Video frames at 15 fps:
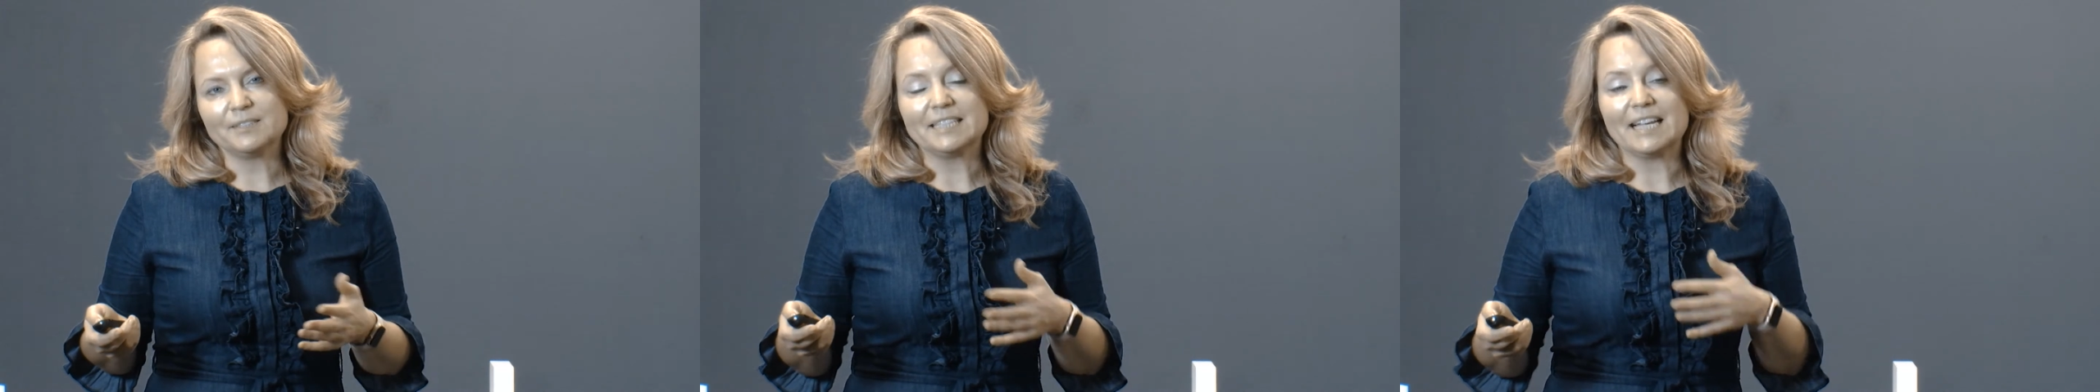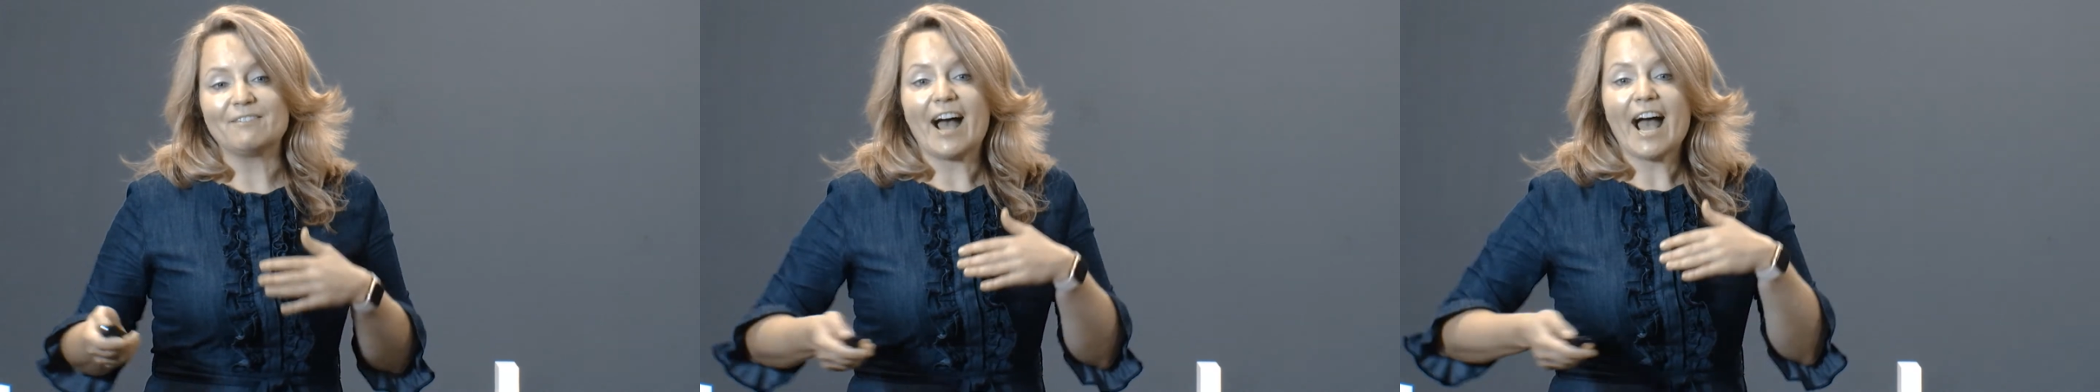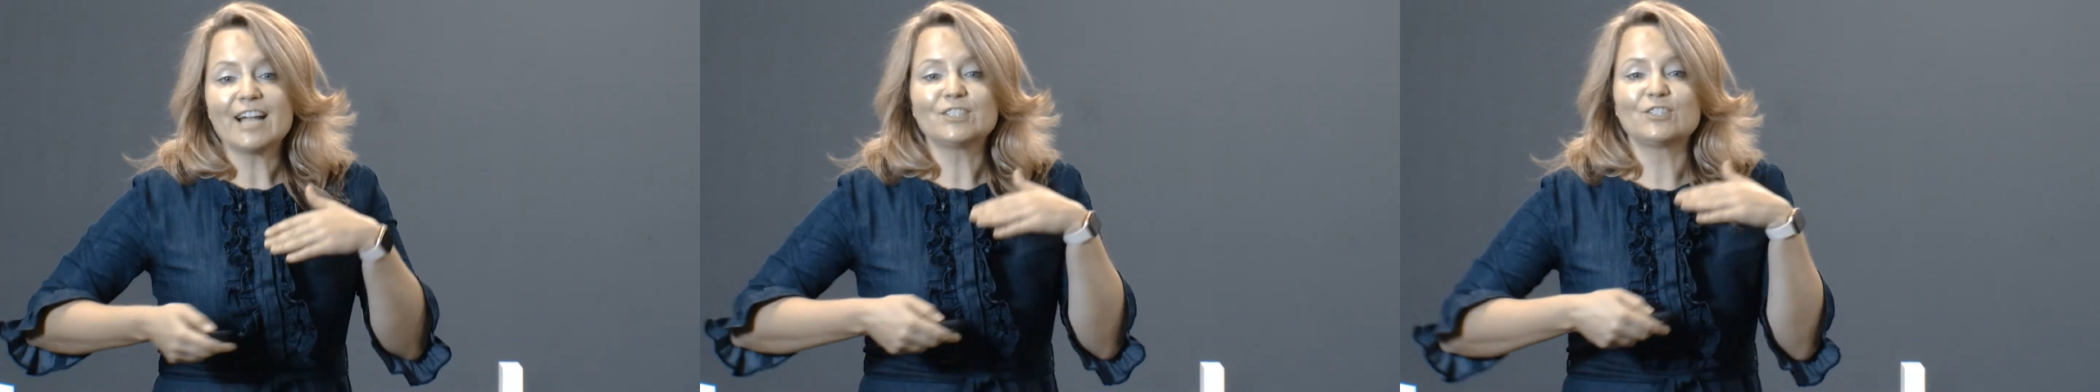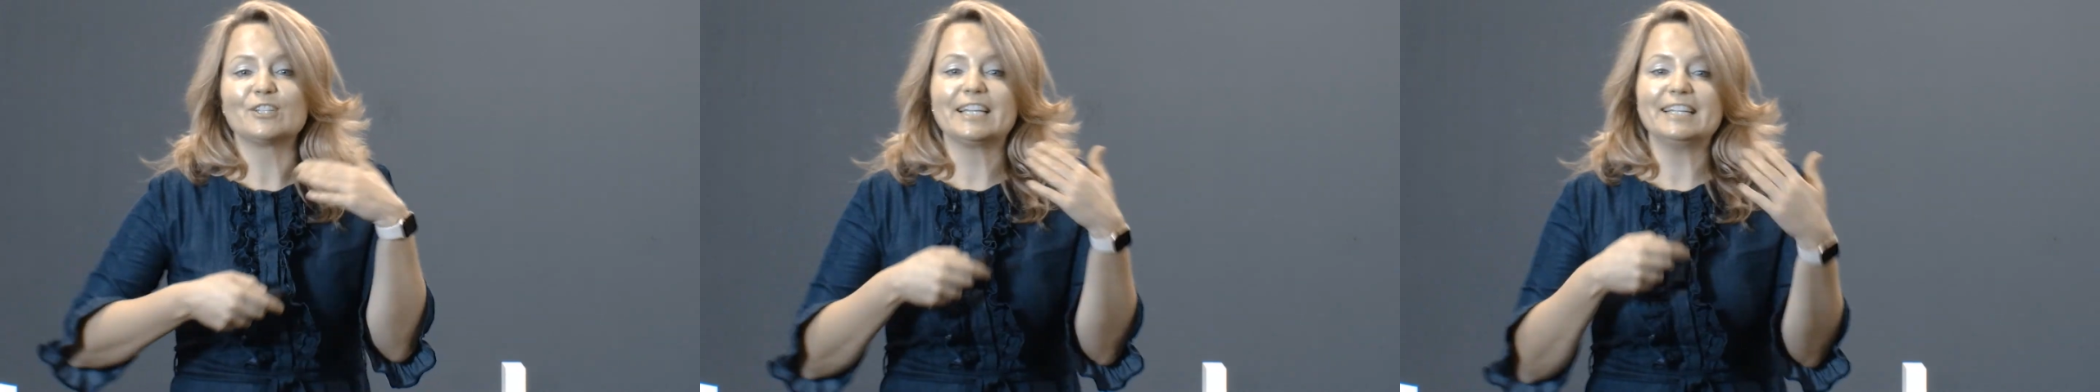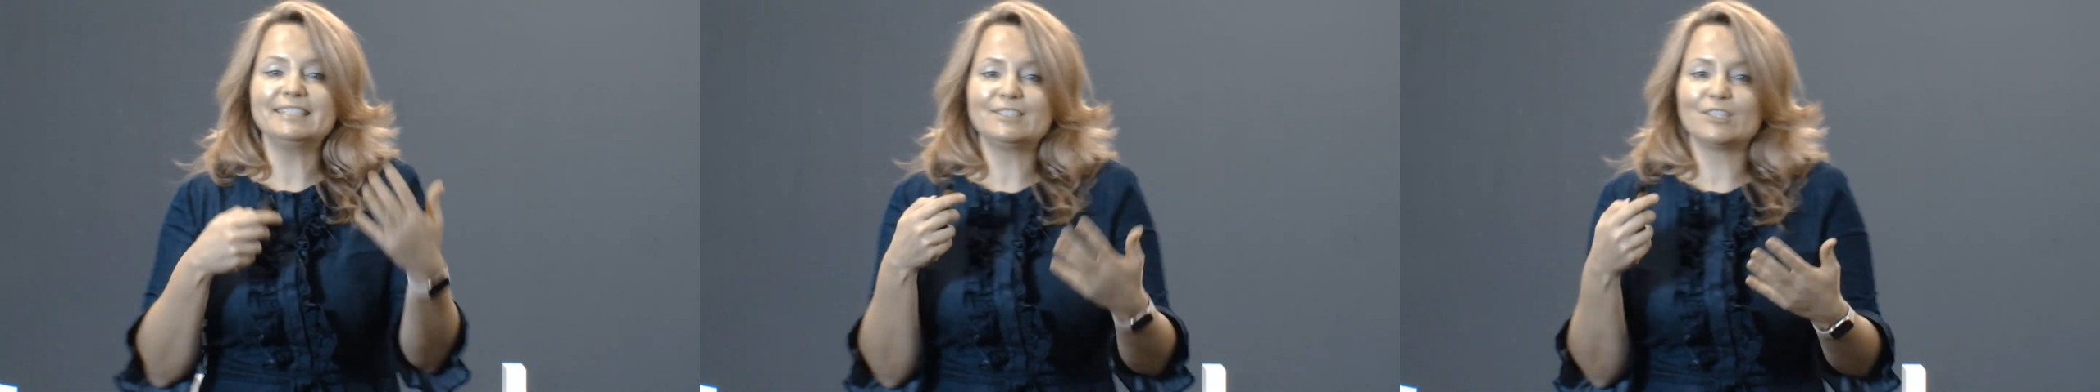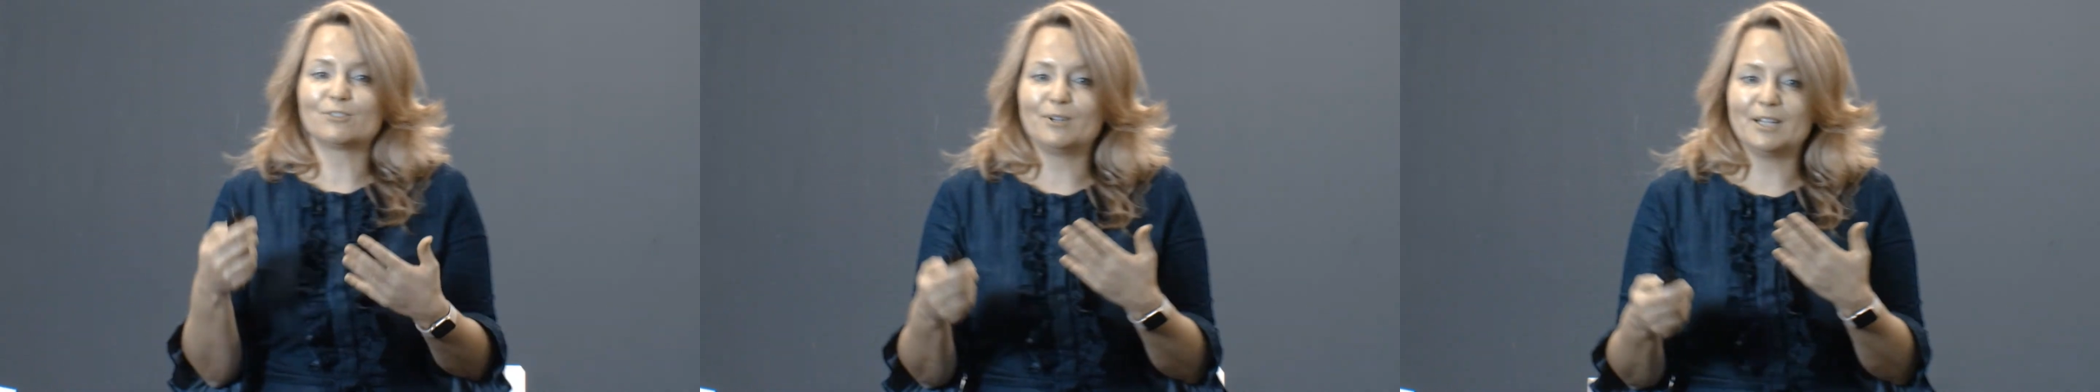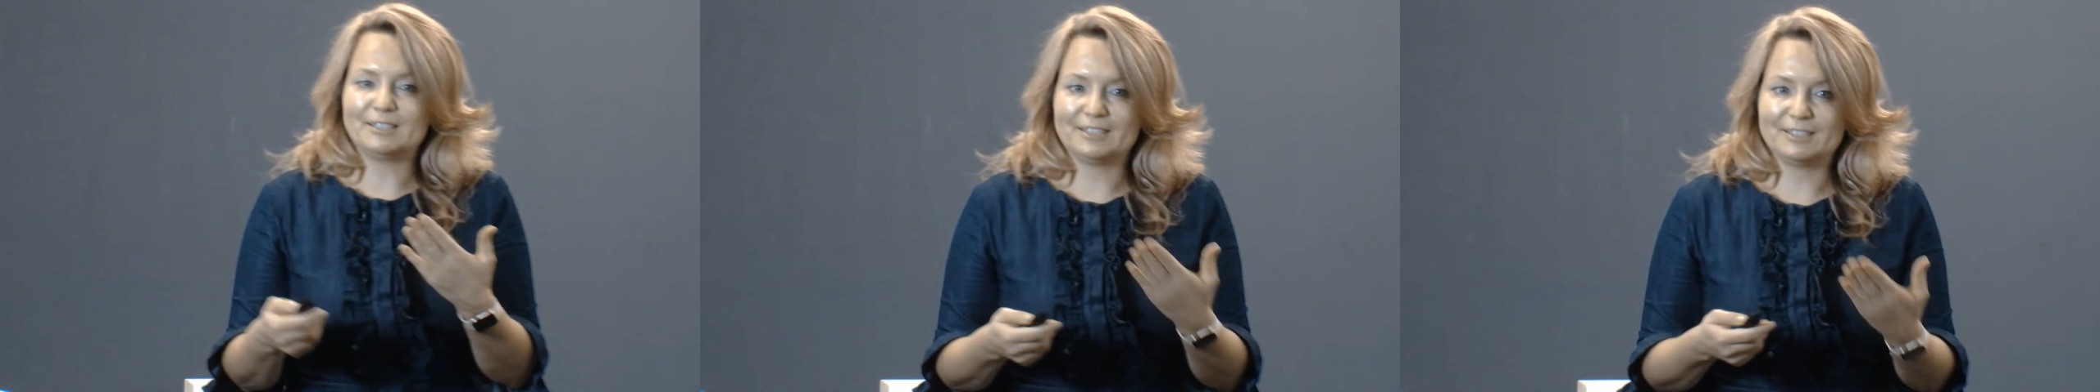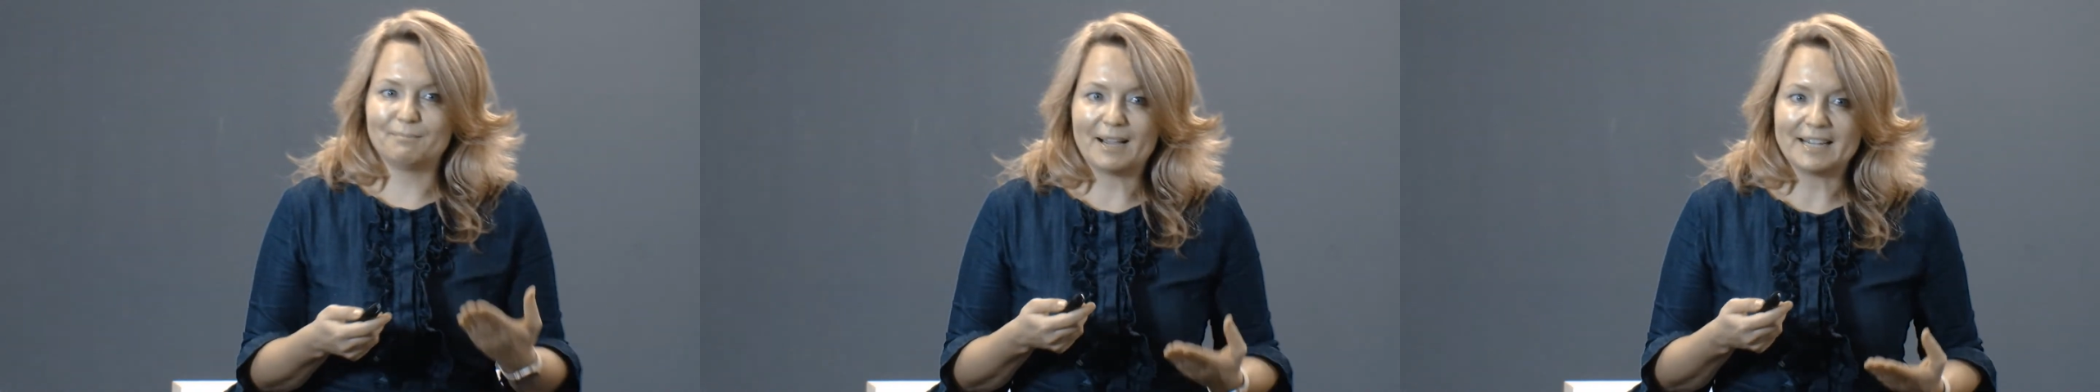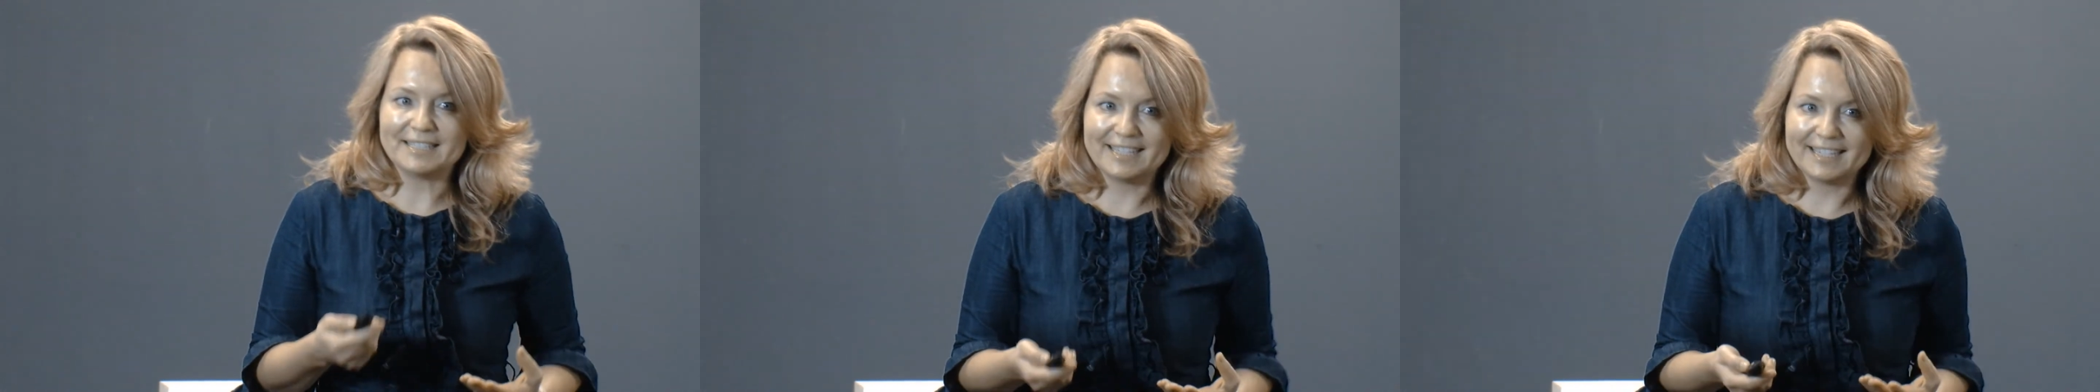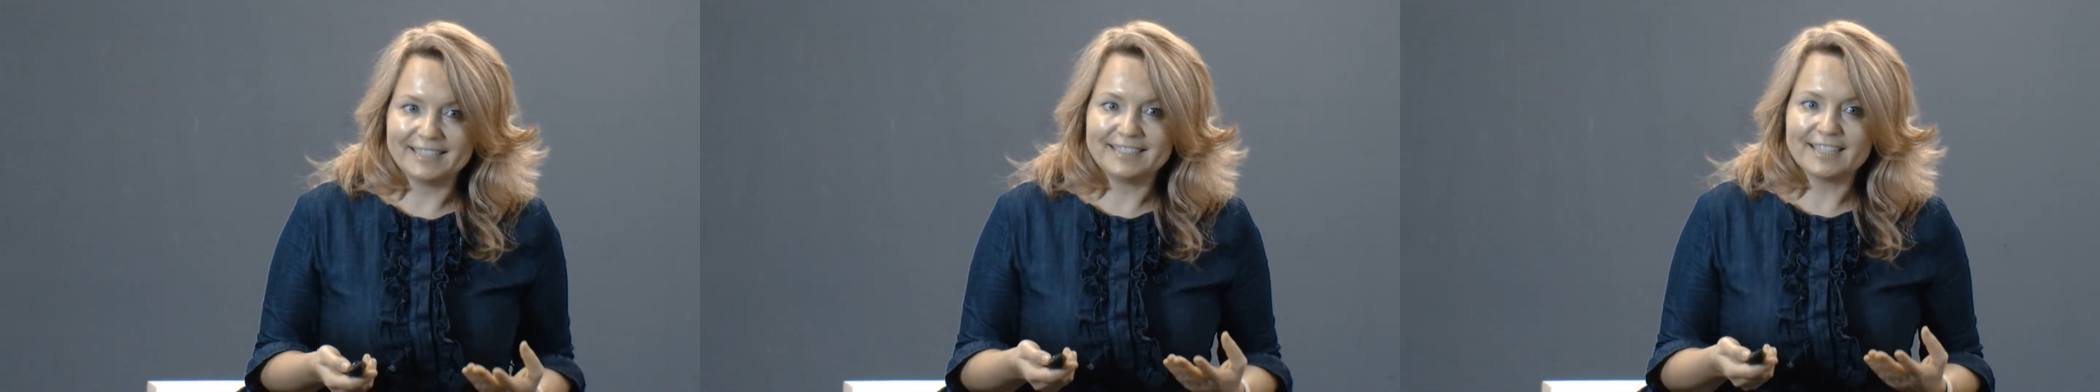they have actually integrated my
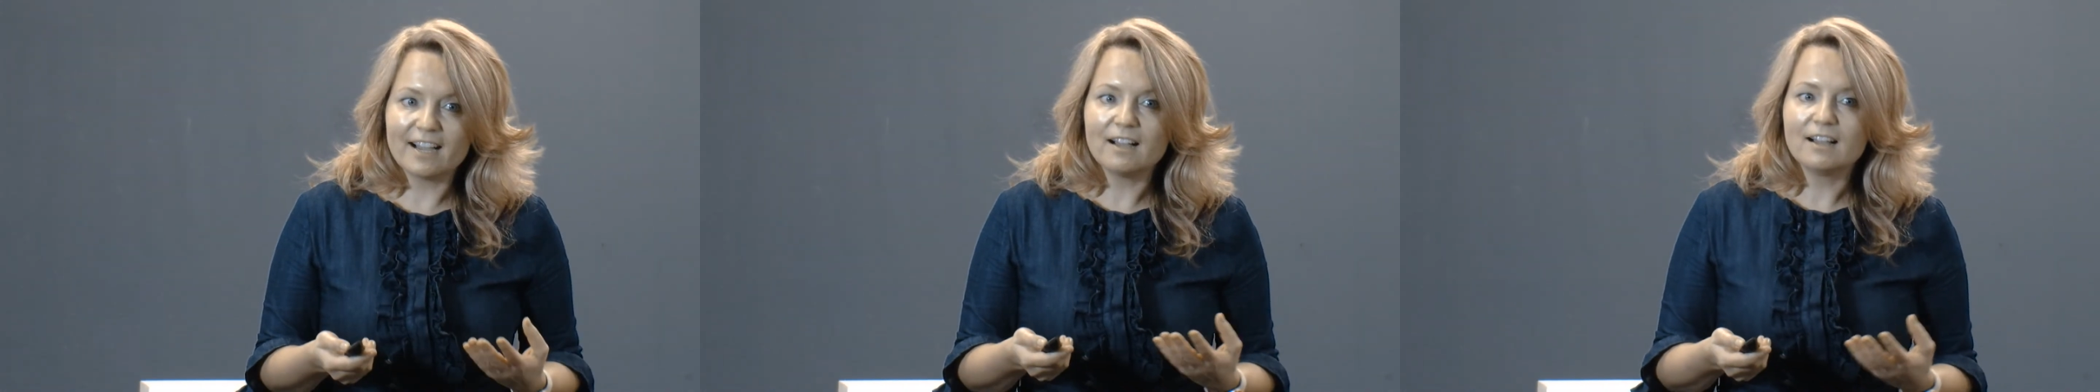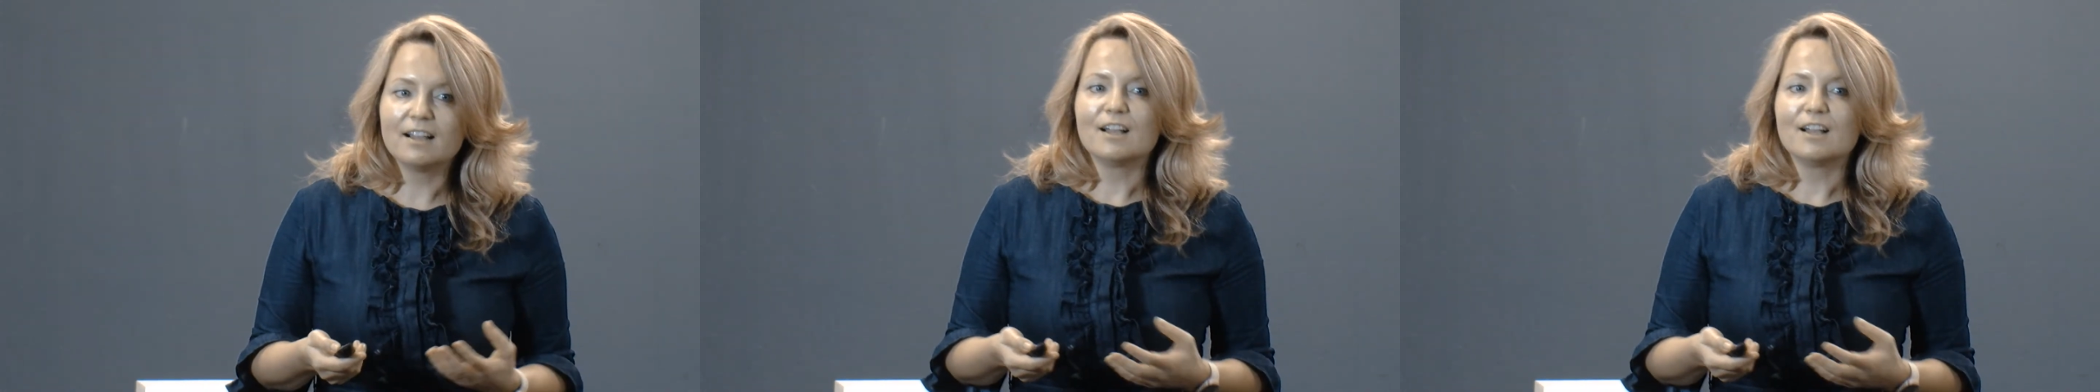data